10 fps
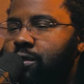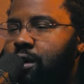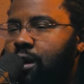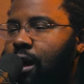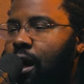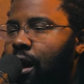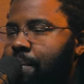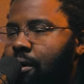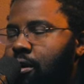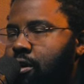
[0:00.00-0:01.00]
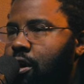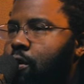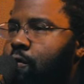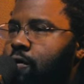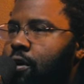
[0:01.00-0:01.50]
gonna come on
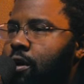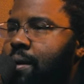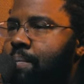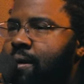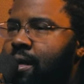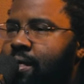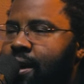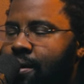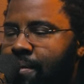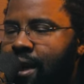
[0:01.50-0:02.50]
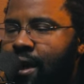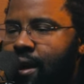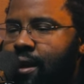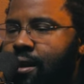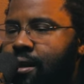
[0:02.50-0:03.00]
over and be like, man,